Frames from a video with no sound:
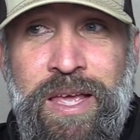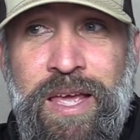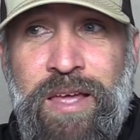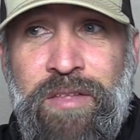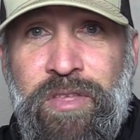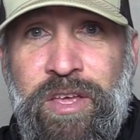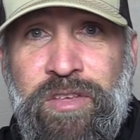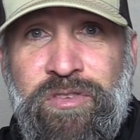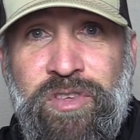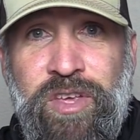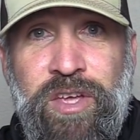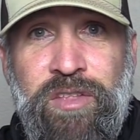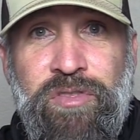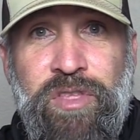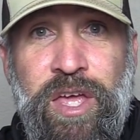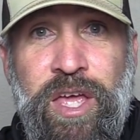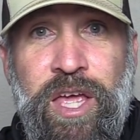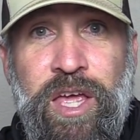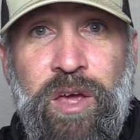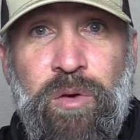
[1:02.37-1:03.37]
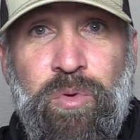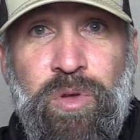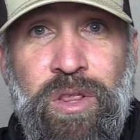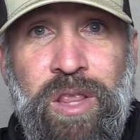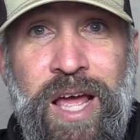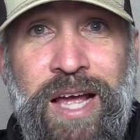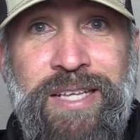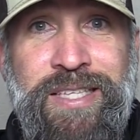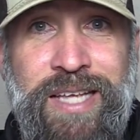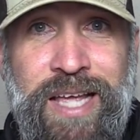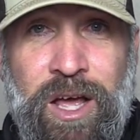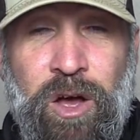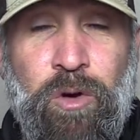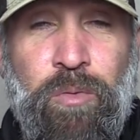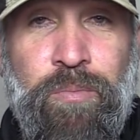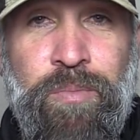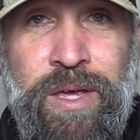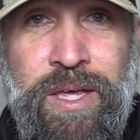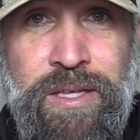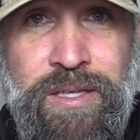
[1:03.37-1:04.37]
and they said they would like to
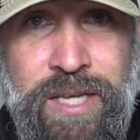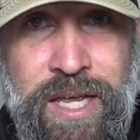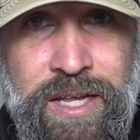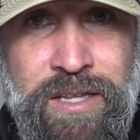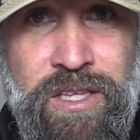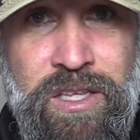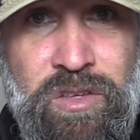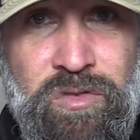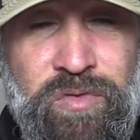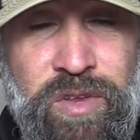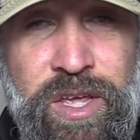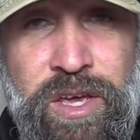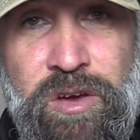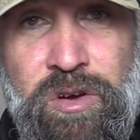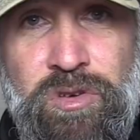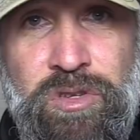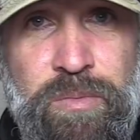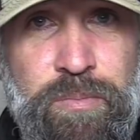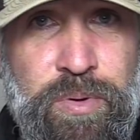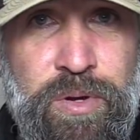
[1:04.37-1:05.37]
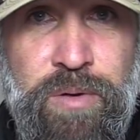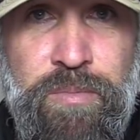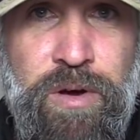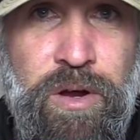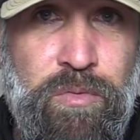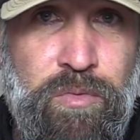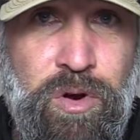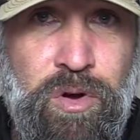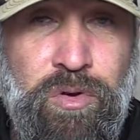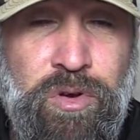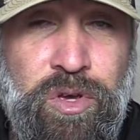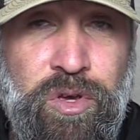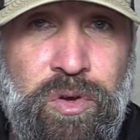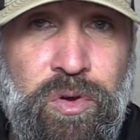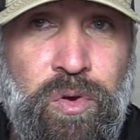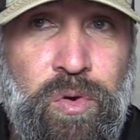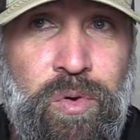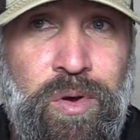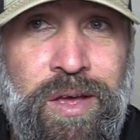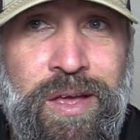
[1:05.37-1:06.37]
help me take these videos and put them on
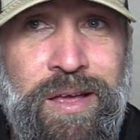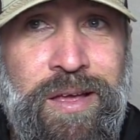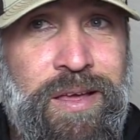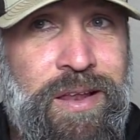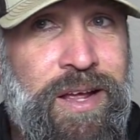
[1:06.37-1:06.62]
Roku.